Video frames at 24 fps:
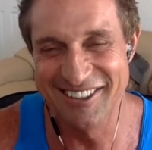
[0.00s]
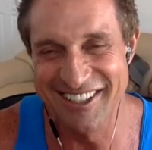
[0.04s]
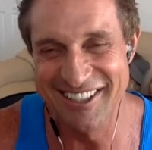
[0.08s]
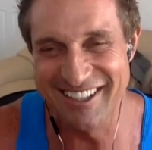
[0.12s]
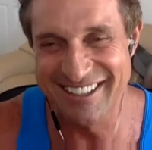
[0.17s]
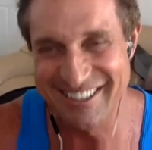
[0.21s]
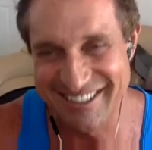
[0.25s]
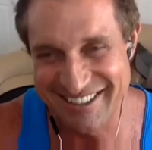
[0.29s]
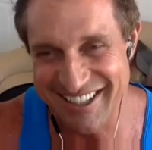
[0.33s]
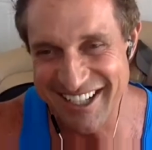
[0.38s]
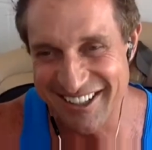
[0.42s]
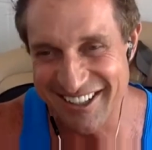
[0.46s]
you
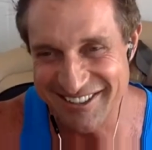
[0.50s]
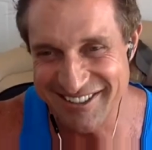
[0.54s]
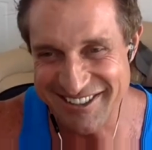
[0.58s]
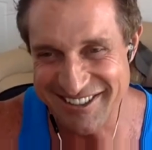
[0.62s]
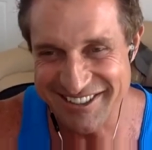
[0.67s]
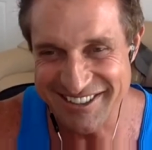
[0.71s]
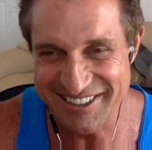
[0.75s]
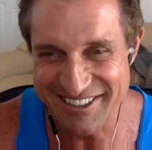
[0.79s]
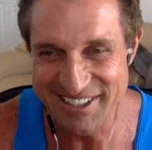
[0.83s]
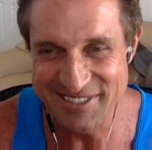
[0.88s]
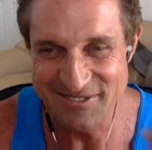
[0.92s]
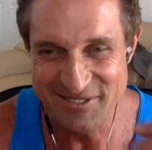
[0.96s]
don't
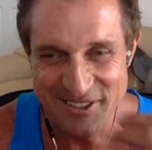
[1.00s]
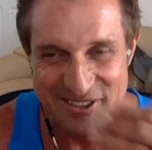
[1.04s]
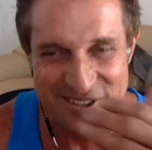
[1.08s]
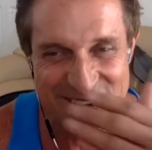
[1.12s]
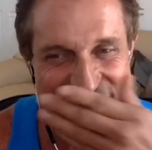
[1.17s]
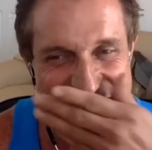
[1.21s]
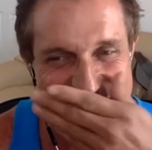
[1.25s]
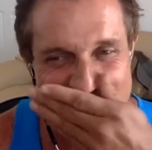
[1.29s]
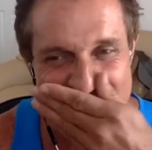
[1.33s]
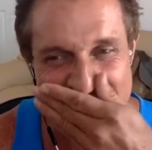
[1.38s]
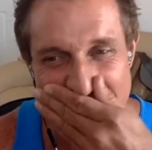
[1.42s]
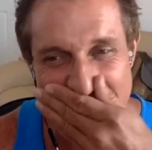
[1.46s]
sleep for a
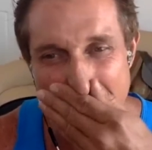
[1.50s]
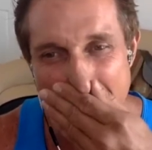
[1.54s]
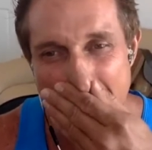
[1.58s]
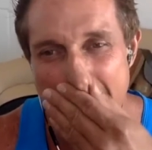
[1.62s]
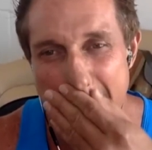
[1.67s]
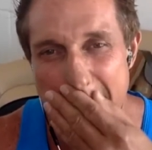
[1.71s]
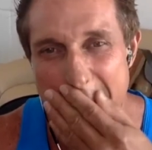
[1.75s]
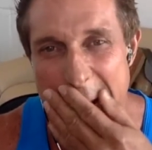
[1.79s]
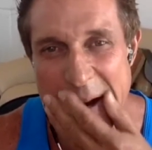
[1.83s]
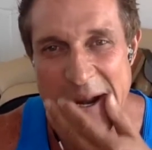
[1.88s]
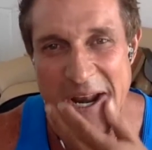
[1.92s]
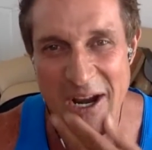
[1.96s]
week,
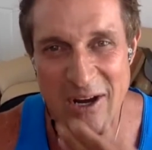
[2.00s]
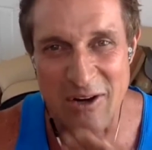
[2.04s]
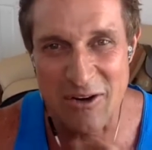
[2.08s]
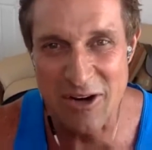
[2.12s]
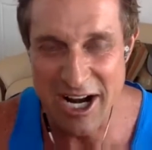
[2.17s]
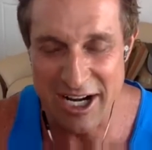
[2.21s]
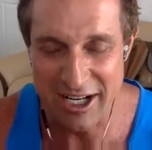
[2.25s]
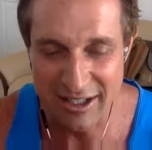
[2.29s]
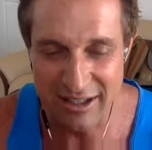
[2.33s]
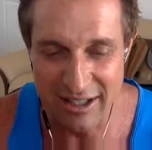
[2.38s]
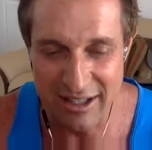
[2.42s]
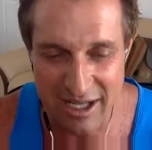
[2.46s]
and
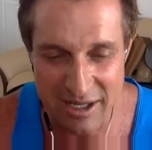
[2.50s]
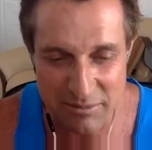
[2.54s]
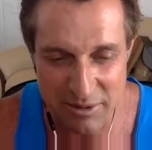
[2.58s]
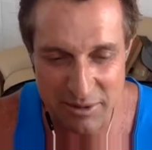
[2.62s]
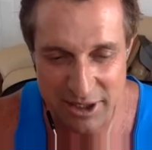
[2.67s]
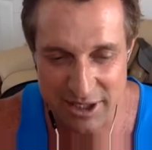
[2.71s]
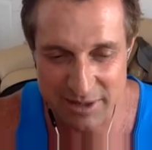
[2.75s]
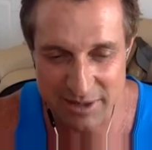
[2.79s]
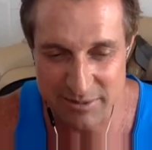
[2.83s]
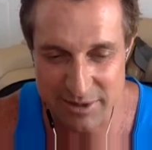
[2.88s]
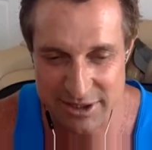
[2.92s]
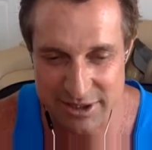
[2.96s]
ironically, I
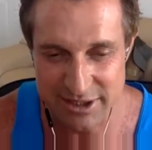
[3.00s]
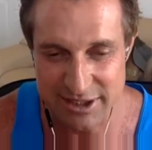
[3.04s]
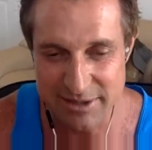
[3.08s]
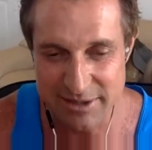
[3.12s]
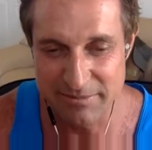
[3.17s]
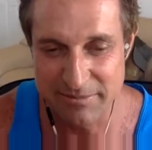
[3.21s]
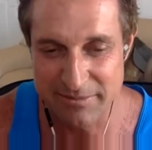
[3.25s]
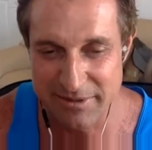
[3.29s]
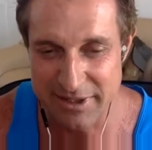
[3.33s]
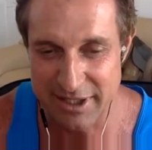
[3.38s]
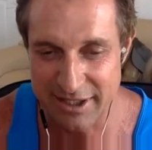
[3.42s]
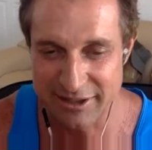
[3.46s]
become a sleep
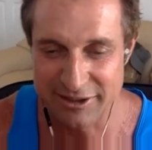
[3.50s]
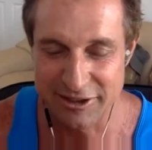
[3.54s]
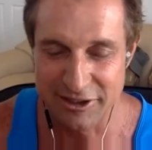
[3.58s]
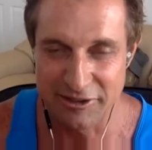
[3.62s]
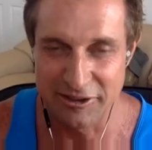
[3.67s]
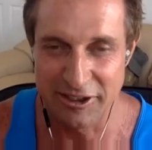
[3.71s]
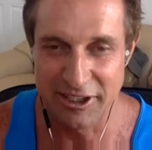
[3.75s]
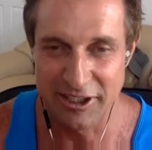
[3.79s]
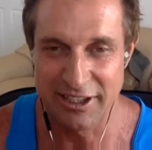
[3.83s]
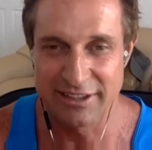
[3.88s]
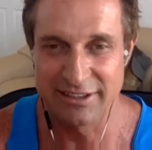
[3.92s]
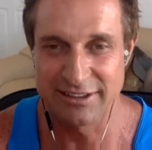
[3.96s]
doctor,
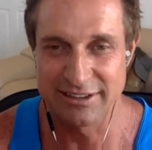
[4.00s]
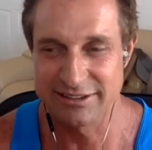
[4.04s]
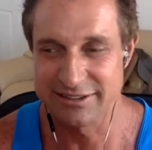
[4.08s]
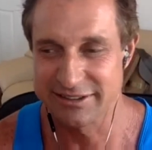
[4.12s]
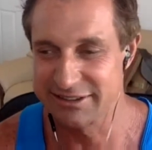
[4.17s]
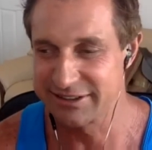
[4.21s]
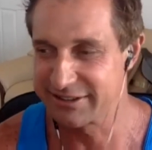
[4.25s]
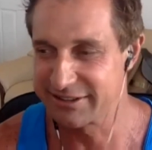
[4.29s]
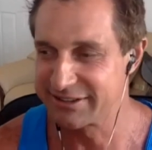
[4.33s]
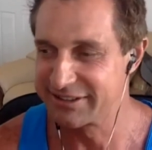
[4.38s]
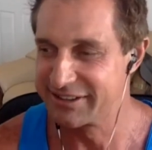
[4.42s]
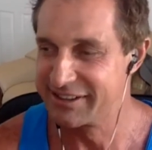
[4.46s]
right? So.
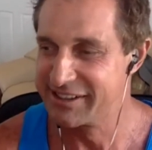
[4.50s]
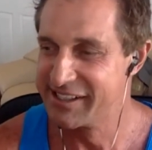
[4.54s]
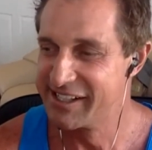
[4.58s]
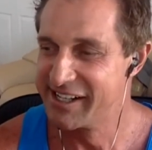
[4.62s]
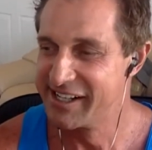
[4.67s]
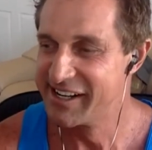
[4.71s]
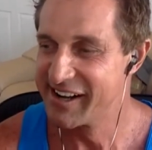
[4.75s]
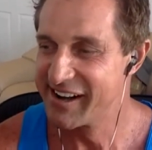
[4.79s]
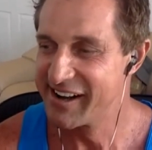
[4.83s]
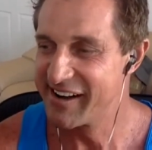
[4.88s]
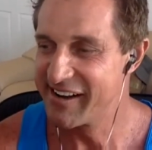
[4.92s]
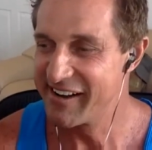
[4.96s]
Like,
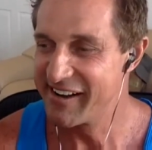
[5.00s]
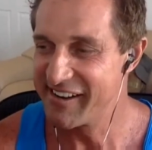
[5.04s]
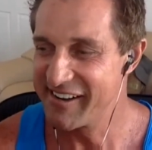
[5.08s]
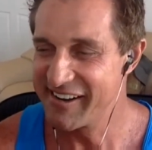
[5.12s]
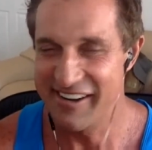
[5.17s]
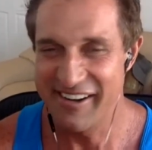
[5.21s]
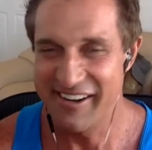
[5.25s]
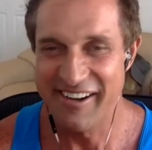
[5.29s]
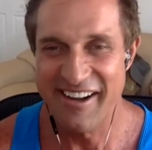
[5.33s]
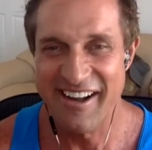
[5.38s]
uh,